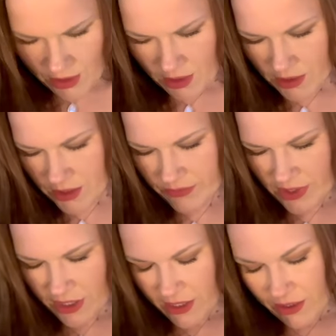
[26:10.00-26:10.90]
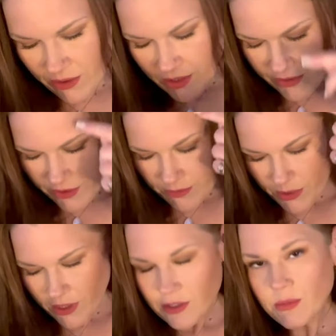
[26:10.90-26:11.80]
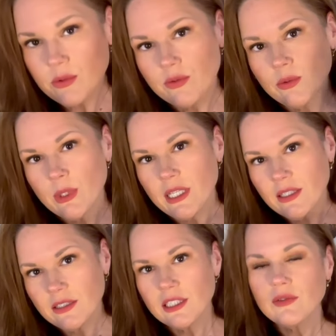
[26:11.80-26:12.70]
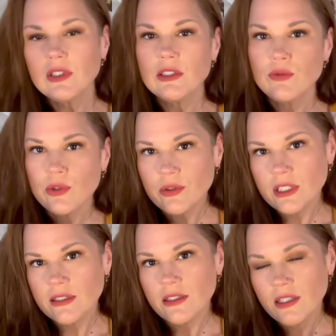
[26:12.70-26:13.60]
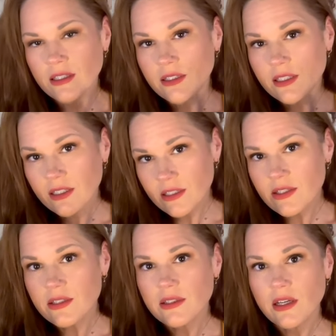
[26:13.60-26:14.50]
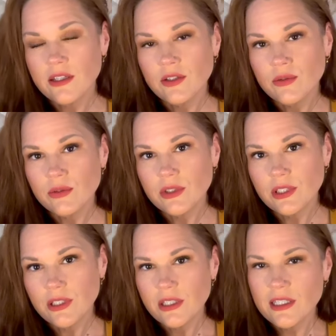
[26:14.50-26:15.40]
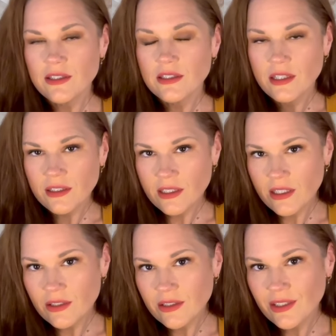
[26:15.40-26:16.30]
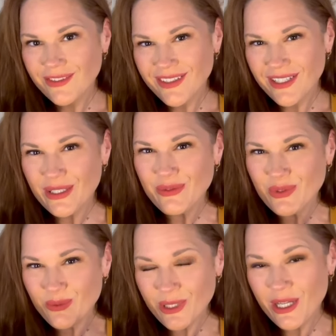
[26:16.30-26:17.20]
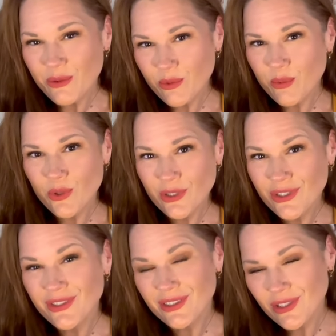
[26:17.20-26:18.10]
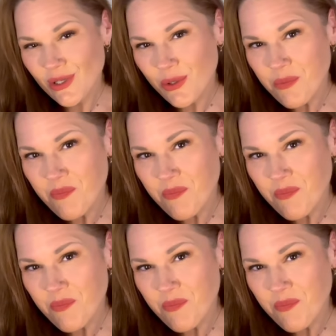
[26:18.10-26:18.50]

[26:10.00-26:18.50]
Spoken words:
Given that here, is there possible for reconnectivity further down the line? Yes, I don't. It's a technicality. I have to kind of report it because it's here.